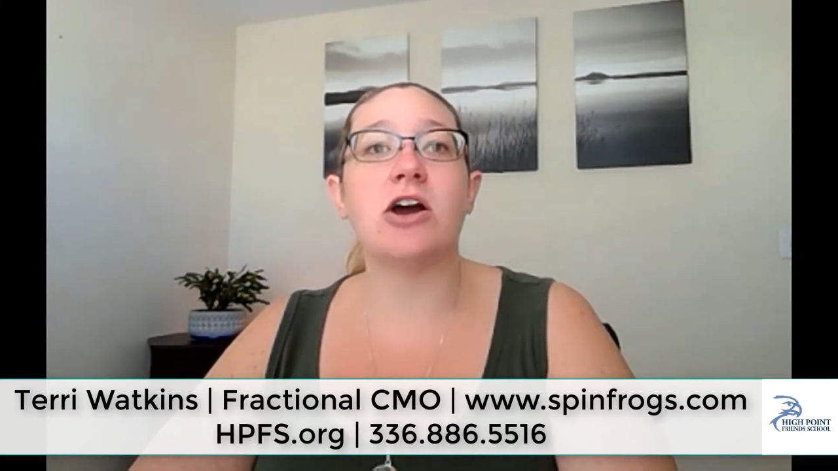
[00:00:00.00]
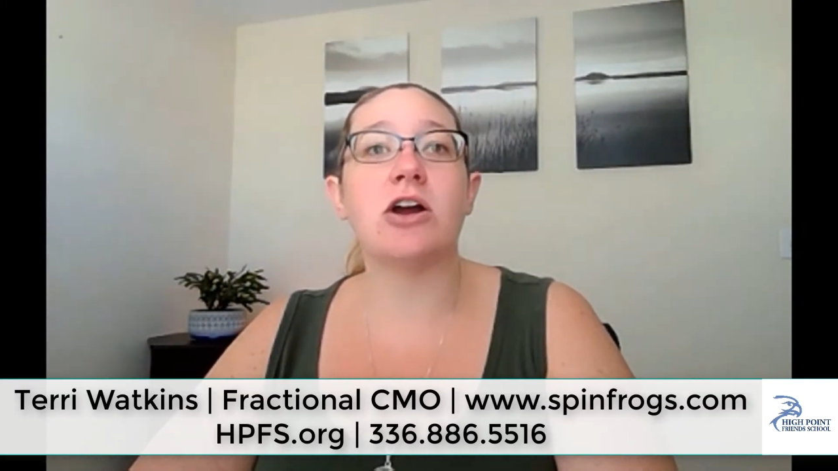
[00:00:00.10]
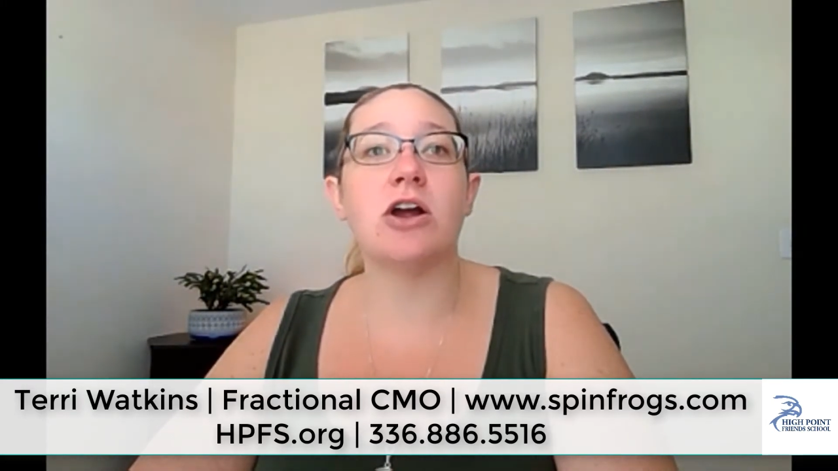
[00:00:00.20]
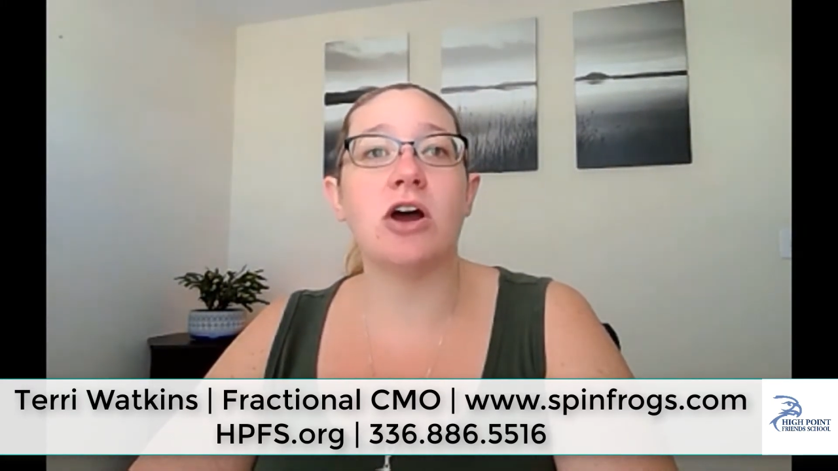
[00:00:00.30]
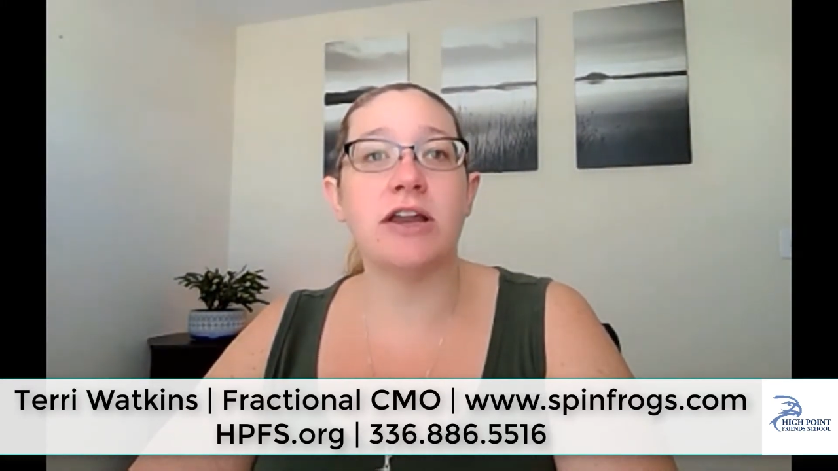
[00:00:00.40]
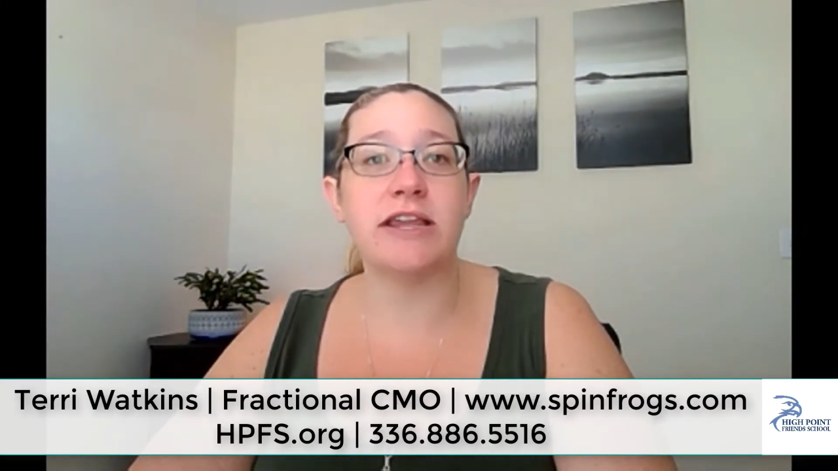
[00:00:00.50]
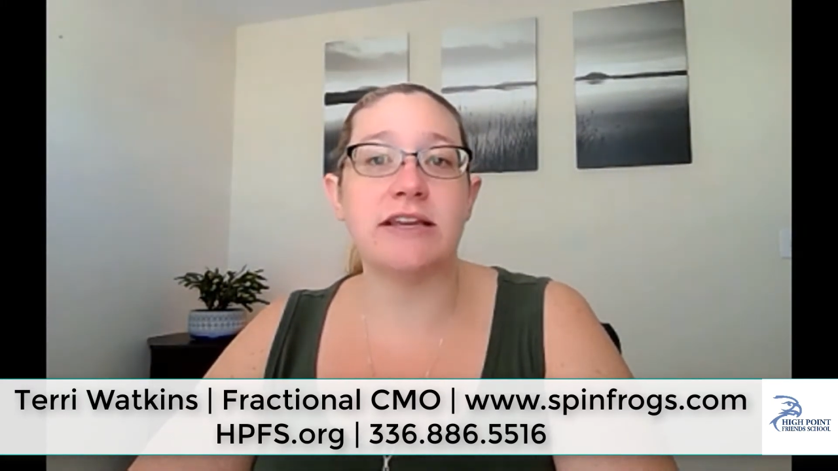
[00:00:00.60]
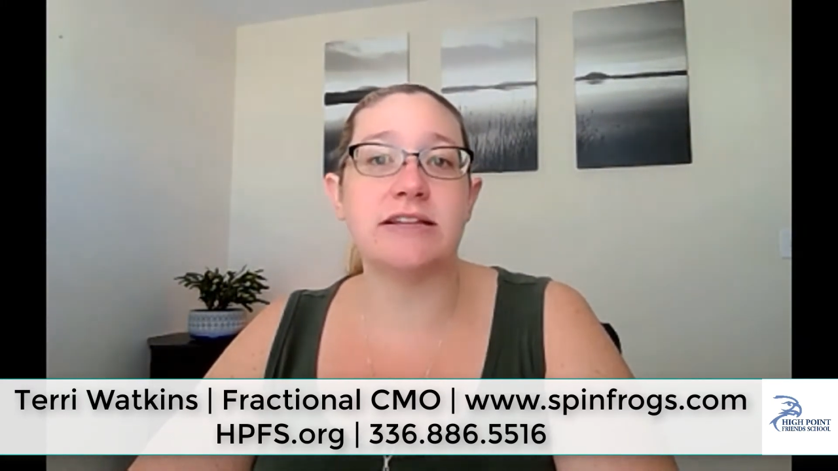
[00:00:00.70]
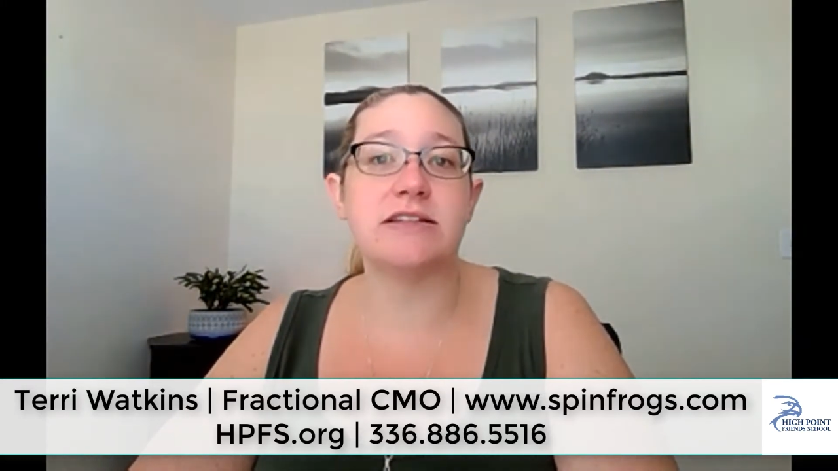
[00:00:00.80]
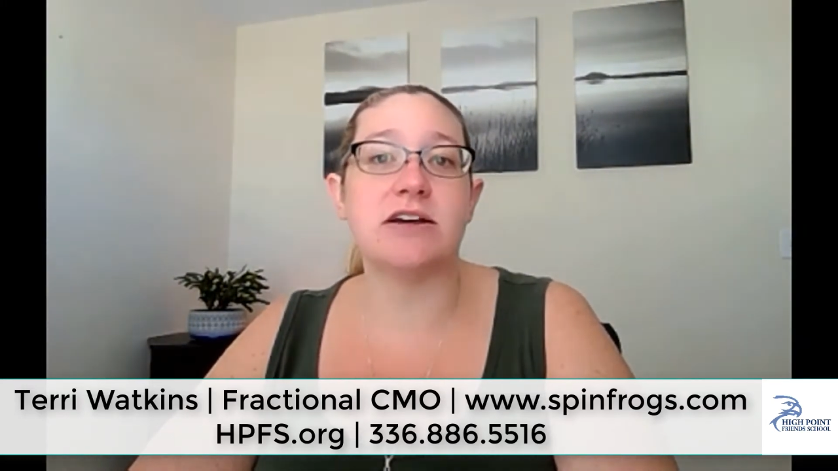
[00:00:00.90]
our
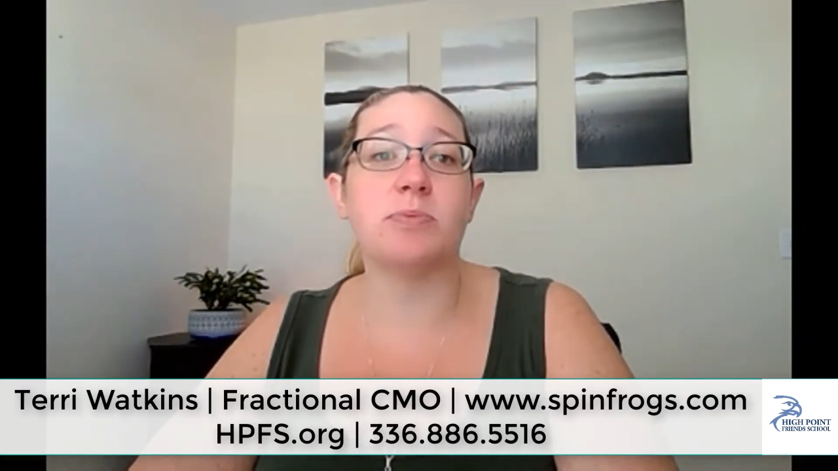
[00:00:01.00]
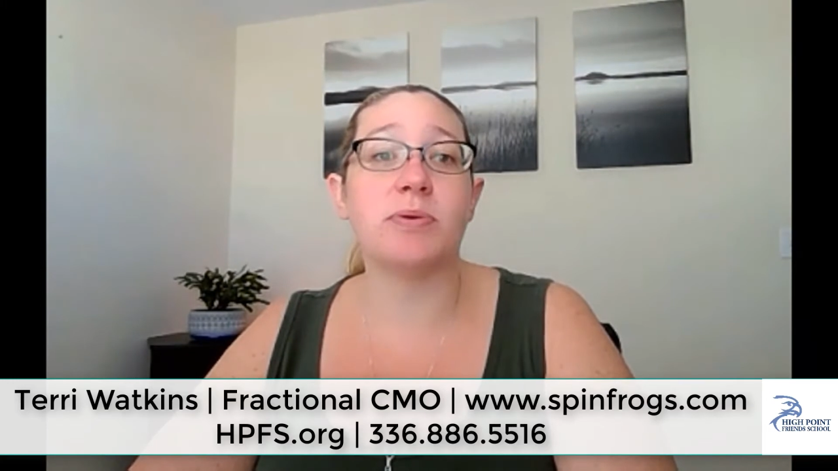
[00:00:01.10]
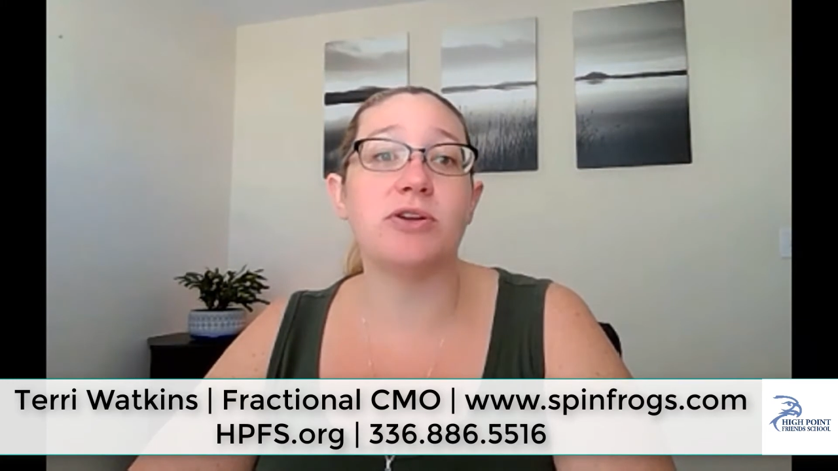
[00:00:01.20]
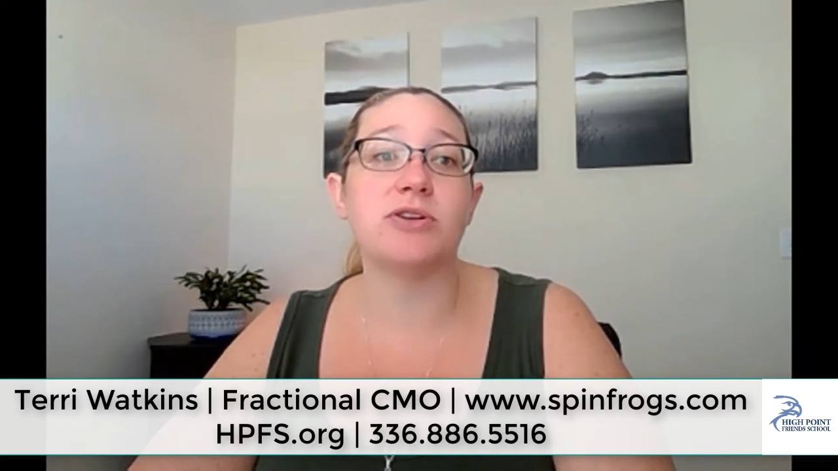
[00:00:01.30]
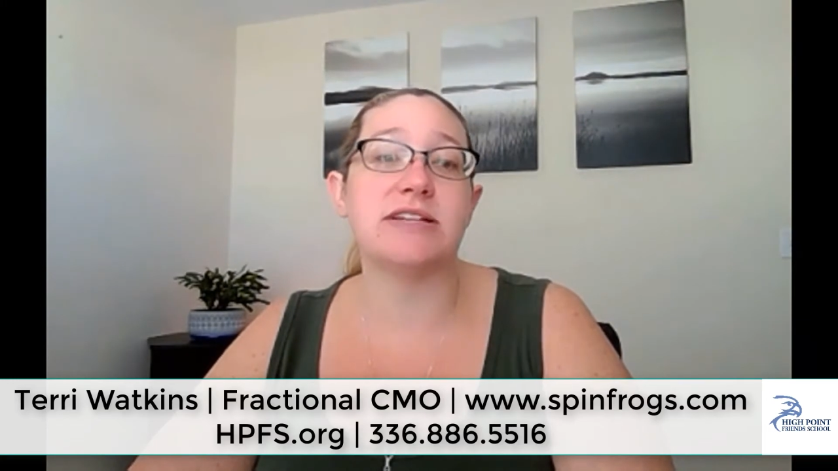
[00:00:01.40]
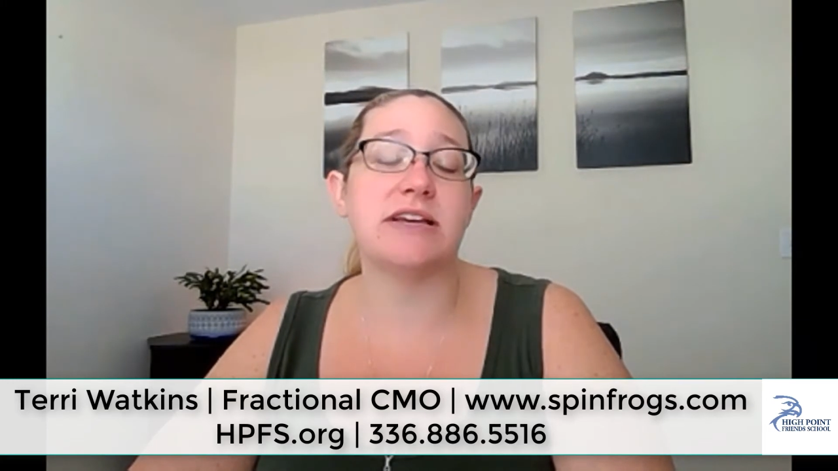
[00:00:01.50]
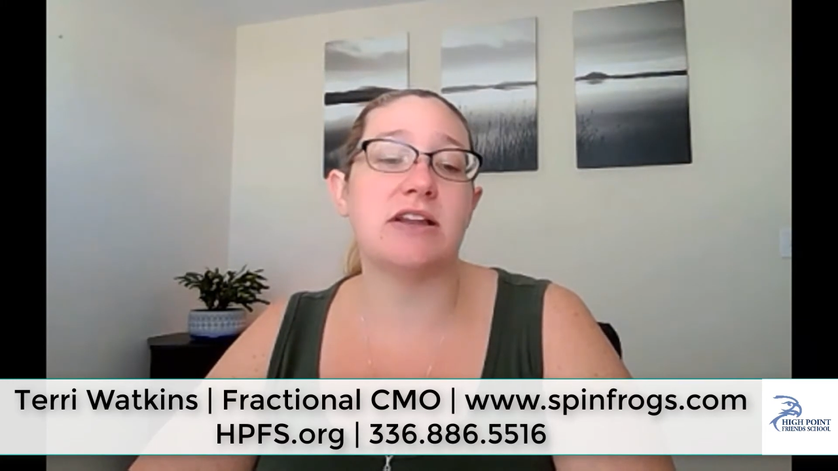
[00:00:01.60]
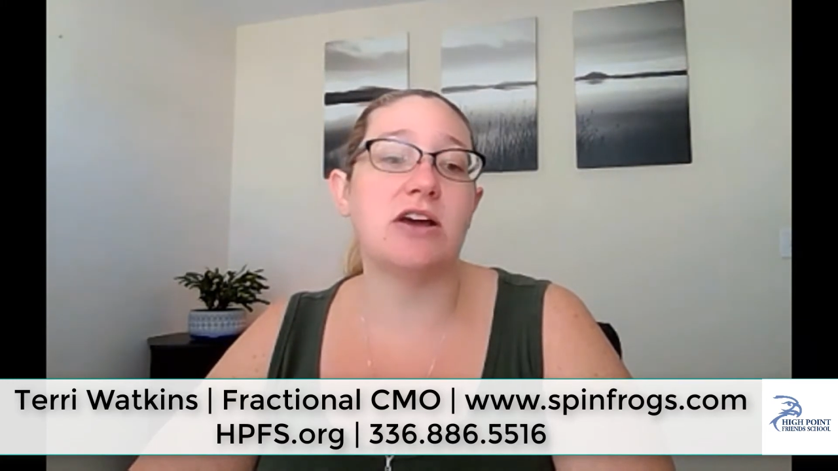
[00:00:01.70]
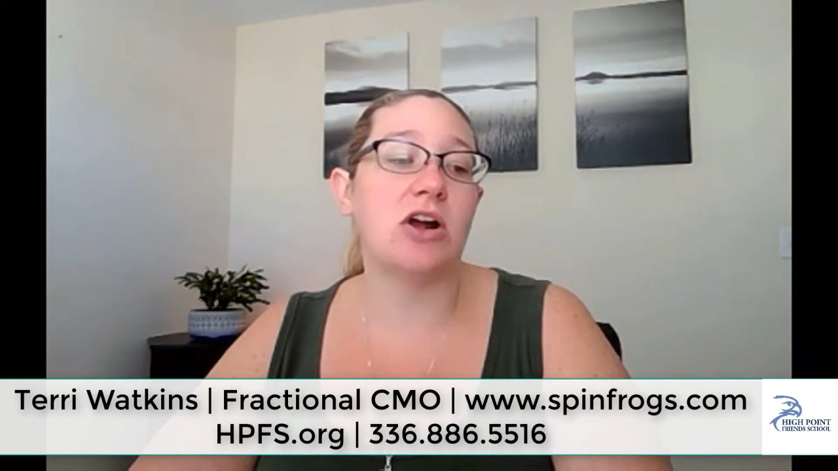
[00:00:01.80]
audience, our person,